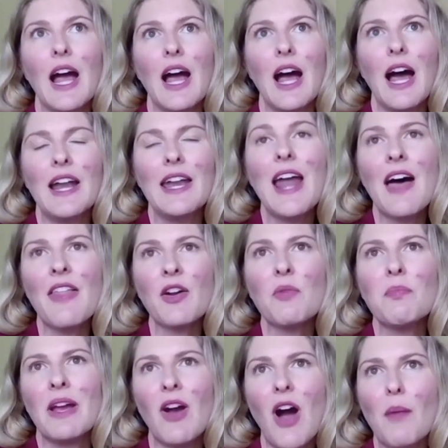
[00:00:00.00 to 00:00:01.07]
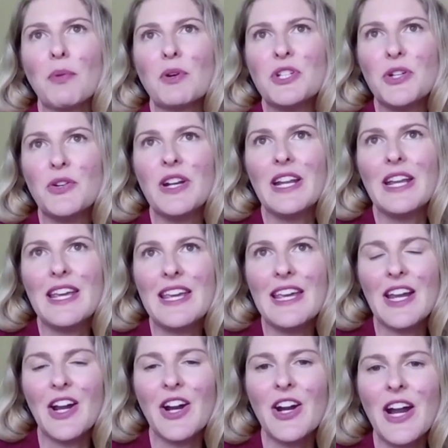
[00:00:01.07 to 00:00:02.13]
another big opportunity
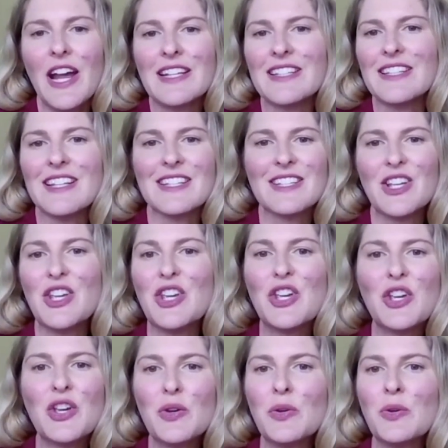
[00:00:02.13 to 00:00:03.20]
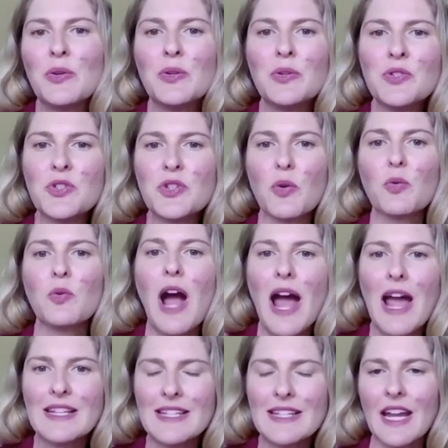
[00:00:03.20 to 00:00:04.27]
here is this huge
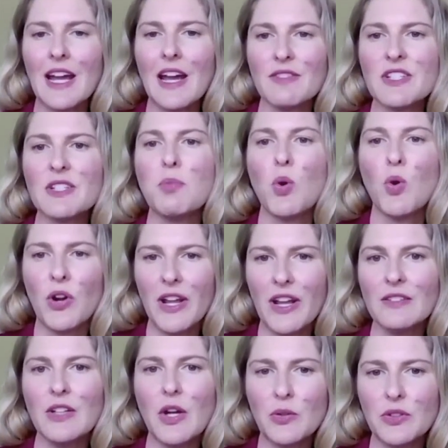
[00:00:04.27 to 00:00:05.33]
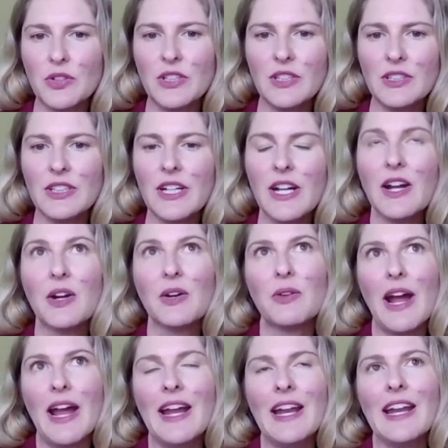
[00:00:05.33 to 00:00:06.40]
rising of supporting local,
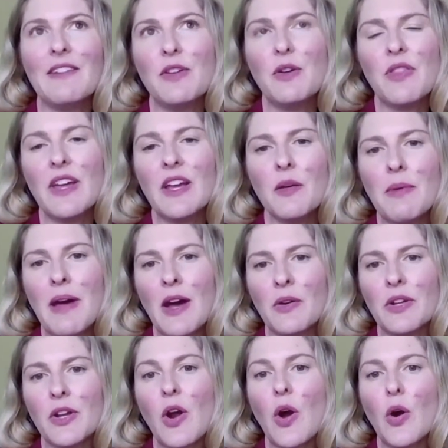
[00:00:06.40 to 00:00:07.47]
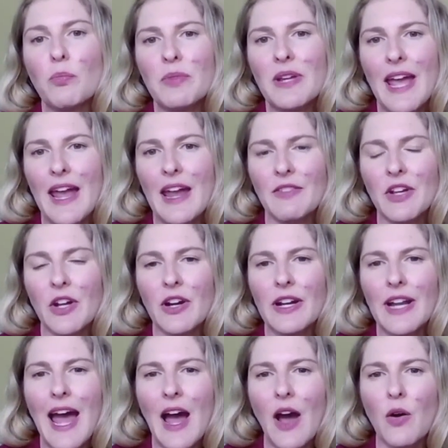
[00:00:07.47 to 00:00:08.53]
right? And if you think about your own behavior and
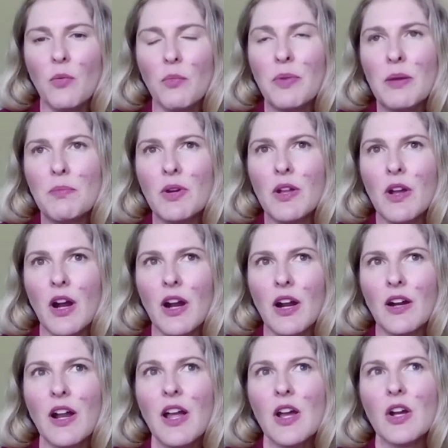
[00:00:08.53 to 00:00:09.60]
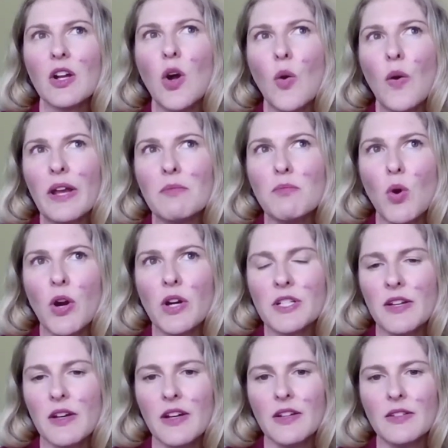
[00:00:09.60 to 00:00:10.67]
how people are going more
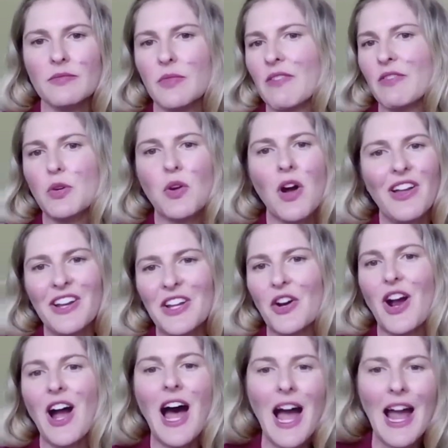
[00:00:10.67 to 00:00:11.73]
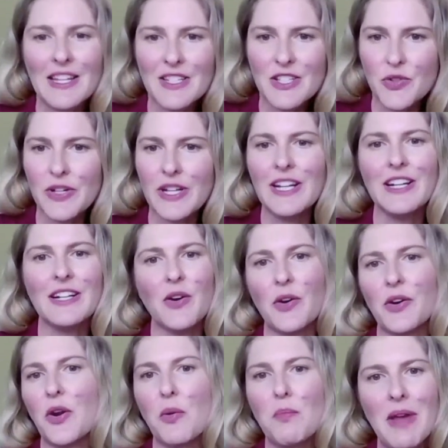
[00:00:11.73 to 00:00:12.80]
to, if you call it your high street or
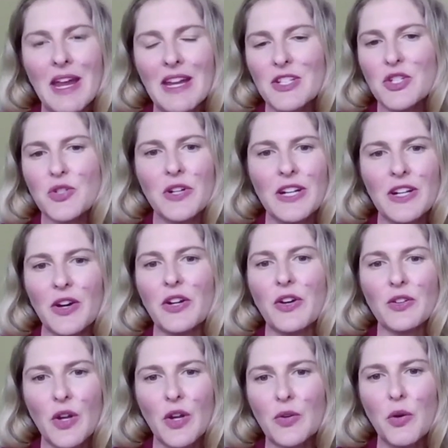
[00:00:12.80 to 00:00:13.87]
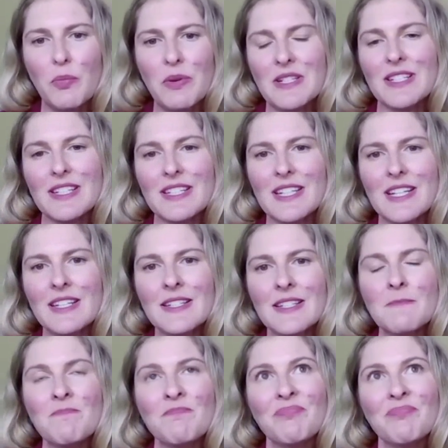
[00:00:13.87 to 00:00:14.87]
your main street or your local businesses,